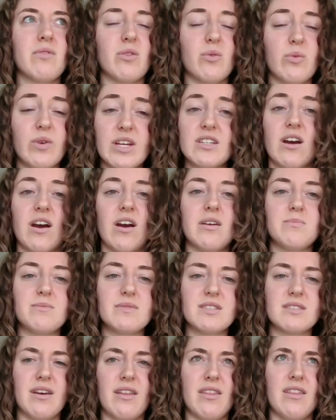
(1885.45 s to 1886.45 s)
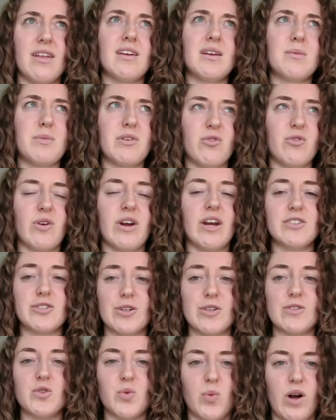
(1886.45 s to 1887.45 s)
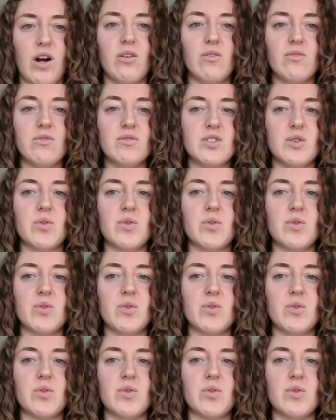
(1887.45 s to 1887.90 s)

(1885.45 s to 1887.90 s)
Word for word: three times, I think, before I turned 12.